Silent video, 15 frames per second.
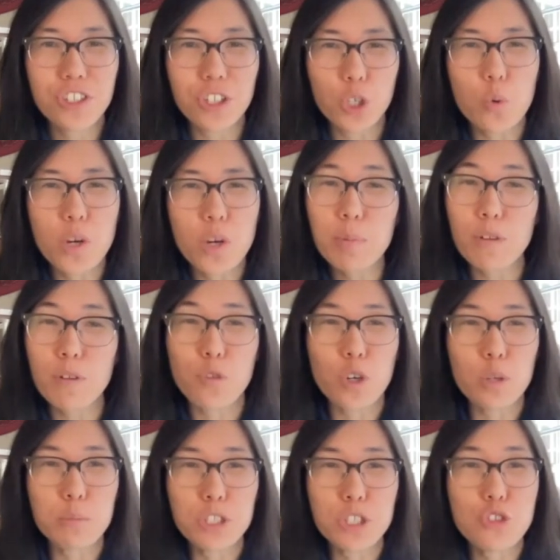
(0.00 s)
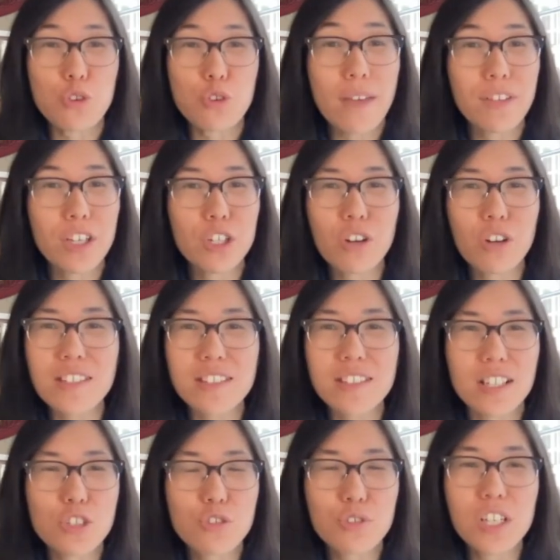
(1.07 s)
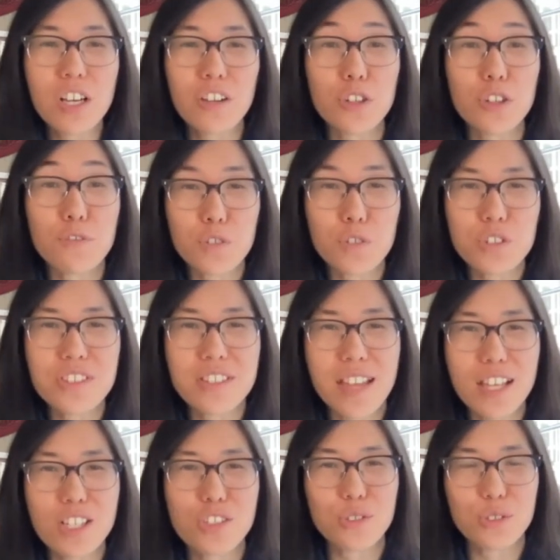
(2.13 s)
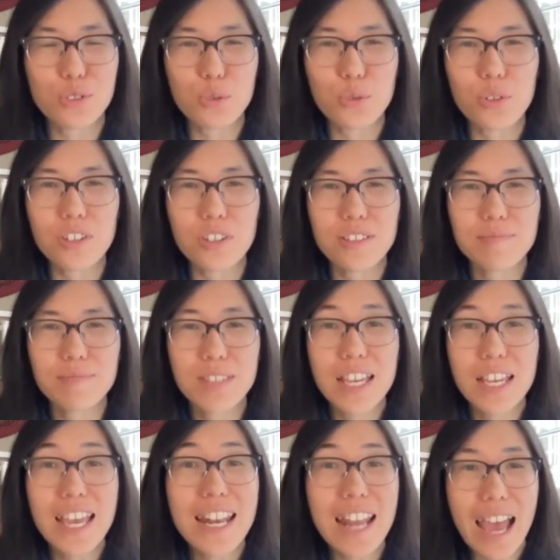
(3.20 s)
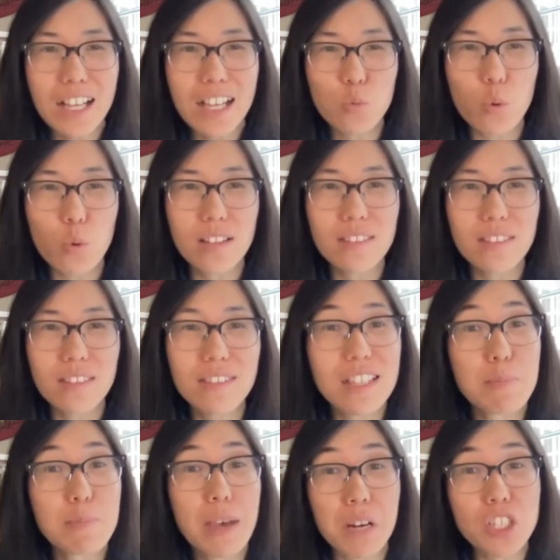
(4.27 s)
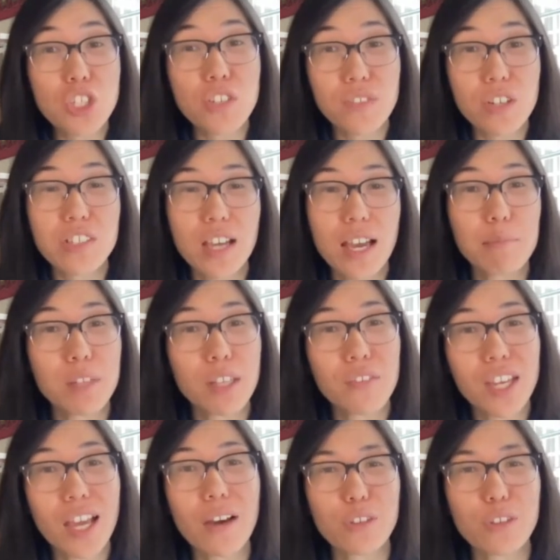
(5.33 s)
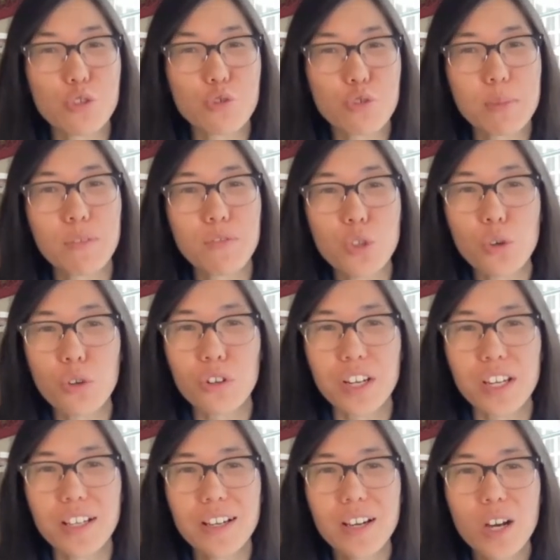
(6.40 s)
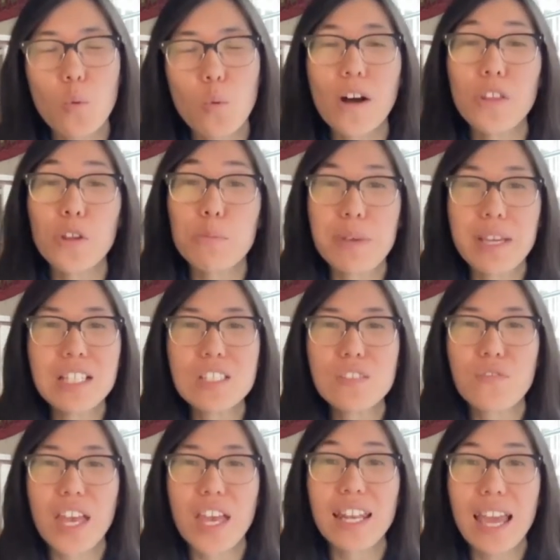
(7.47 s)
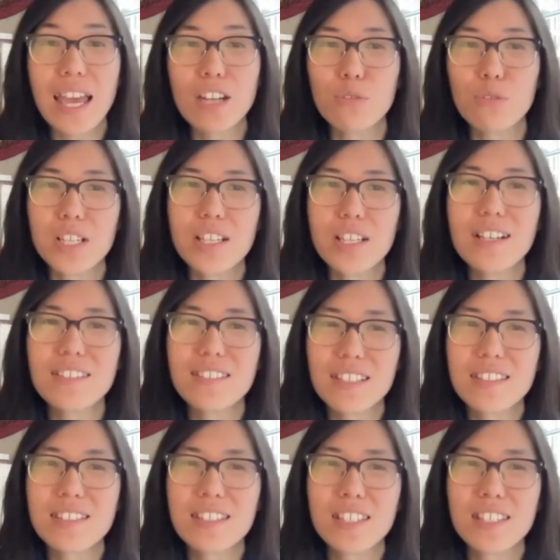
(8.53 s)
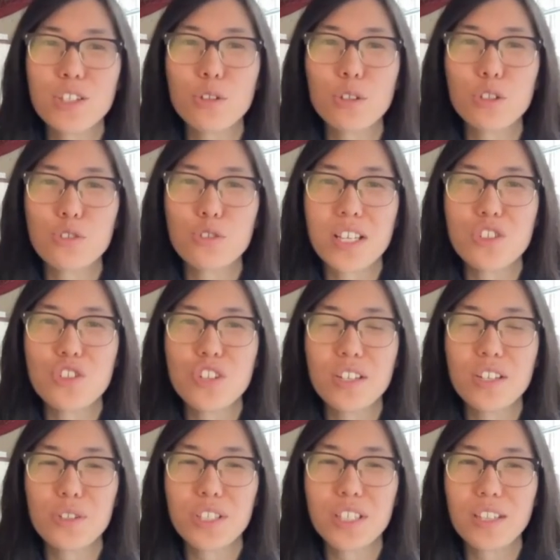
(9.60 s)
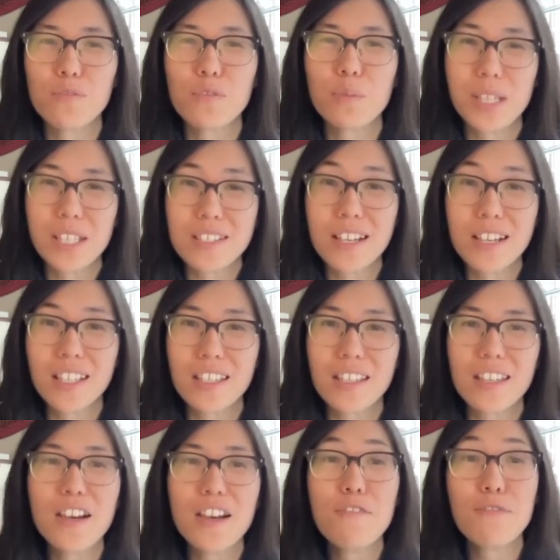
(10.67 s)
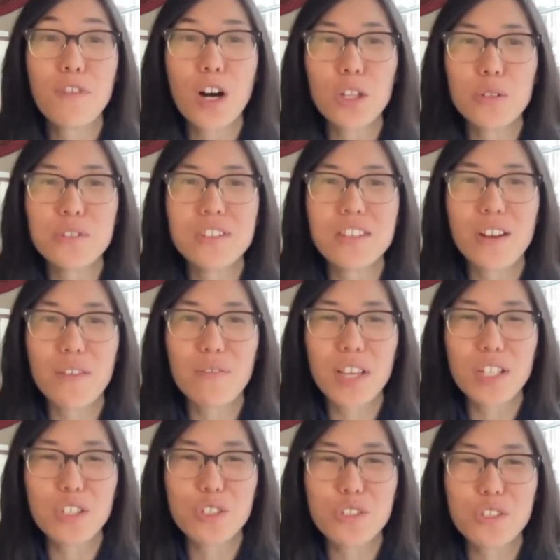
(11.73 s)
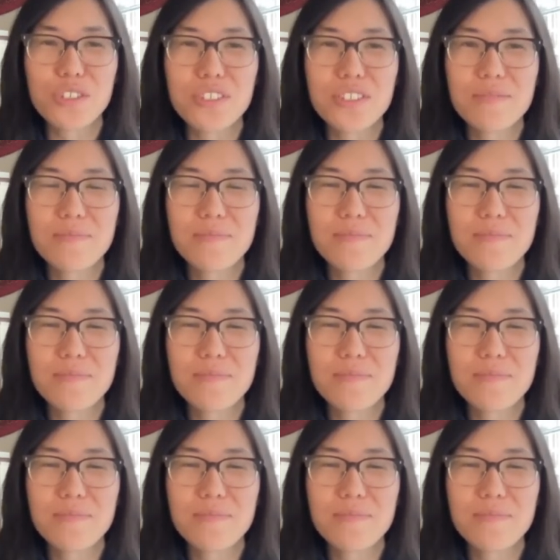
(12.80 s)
are queer performers driving cross-country on their first national tour. In Act One, they spend much of their time living out their dream of touring, while their biggest fan, Henry, a 16-year-old transgender kid from Kentucky, follows their adventures.